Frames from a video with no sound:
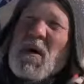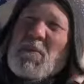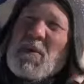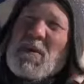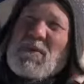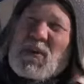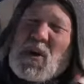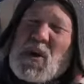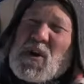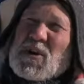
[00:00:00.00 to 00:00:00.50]

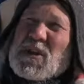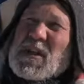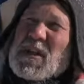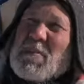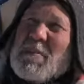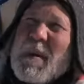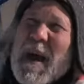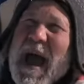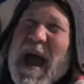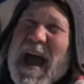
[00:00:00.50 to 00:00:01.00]
we've learned in
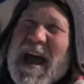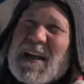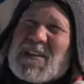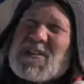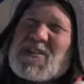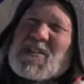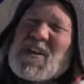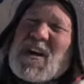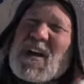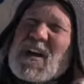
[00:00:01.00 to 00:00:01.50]
the
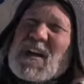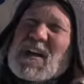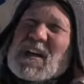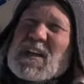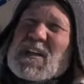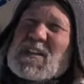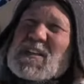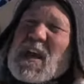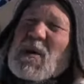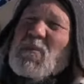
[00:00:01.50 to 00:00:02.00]
past
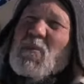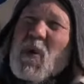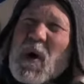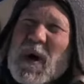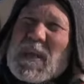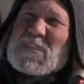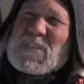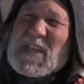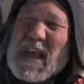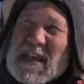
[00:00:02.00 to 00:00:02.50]
is that
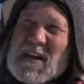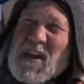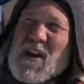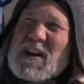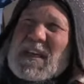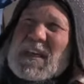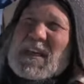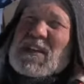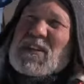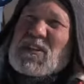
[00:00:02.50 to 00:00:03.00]
once
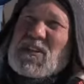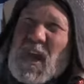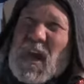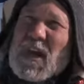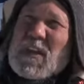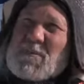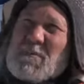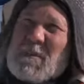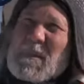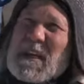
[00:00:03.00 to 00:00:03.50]
Antarctica
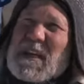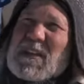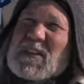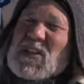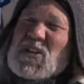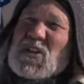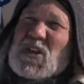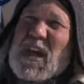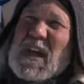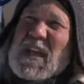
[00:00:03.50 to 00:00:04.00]
does begin
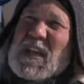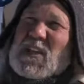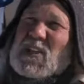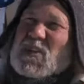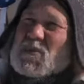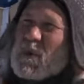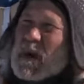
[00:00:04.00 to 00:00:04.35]
to change,